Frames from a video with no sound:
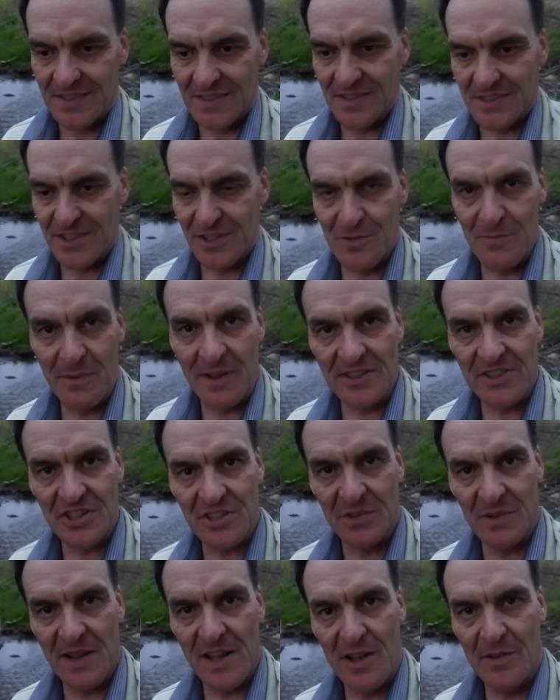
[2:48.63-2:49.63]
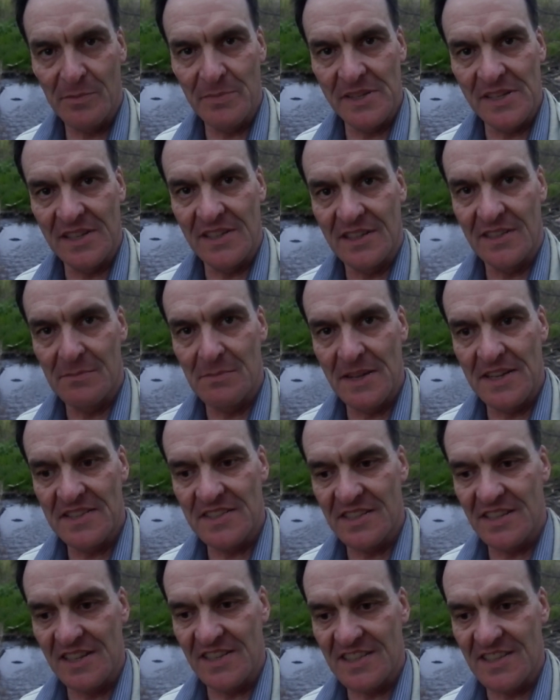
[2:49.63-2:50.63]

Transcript: so much around me in my city